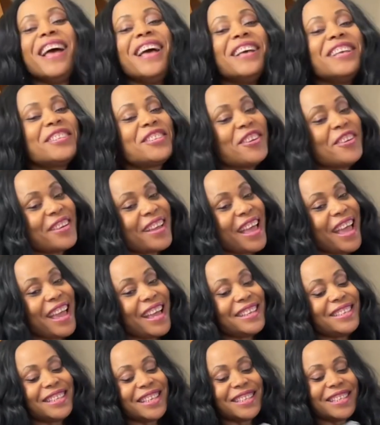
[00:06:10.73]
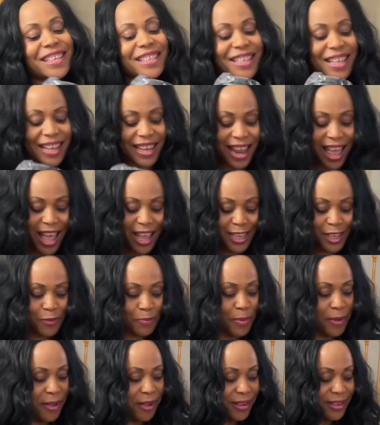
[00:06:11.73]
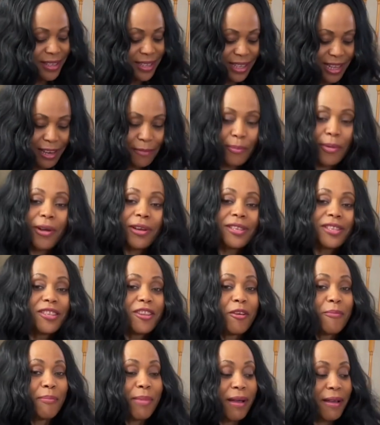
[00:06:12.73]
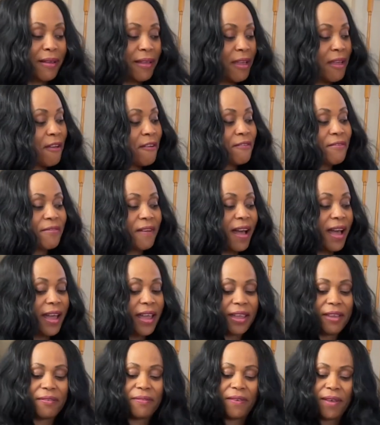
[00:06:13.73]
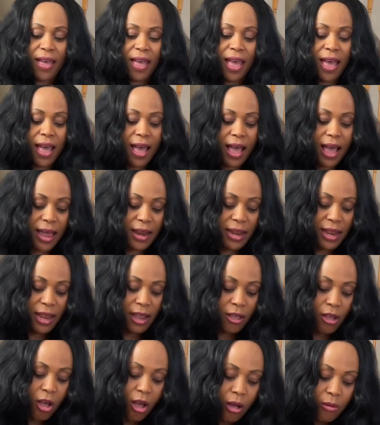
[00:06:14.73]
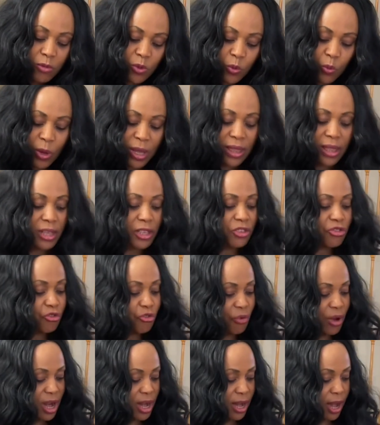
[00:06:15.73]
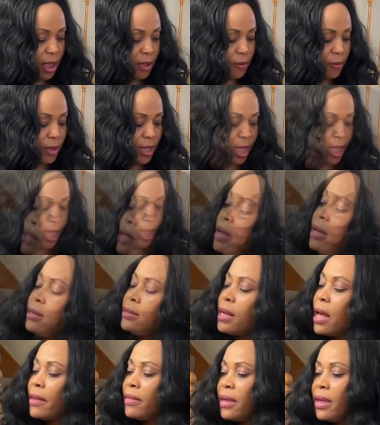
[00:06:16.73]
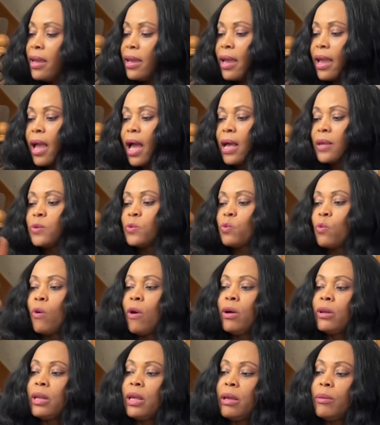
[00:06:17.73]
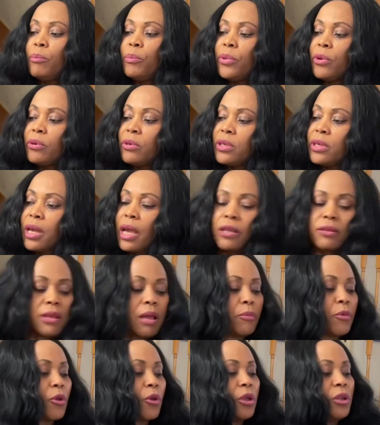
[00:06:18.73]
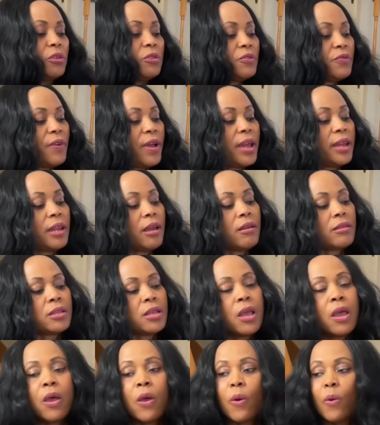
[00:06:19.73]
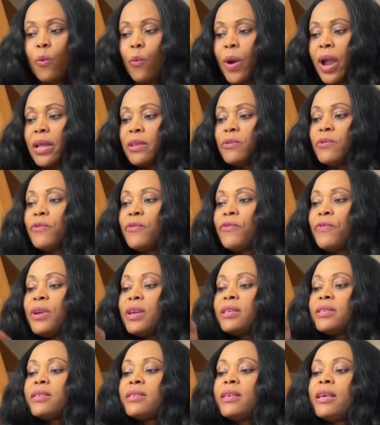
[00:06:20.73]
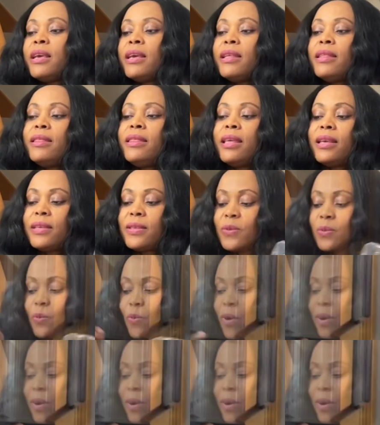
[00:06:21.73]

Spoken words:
So guys, this is the last box, the box number 5, and it comes with the strainer. Okay, I think it has one inbuilt here, so I'm going to find out where to fix this one.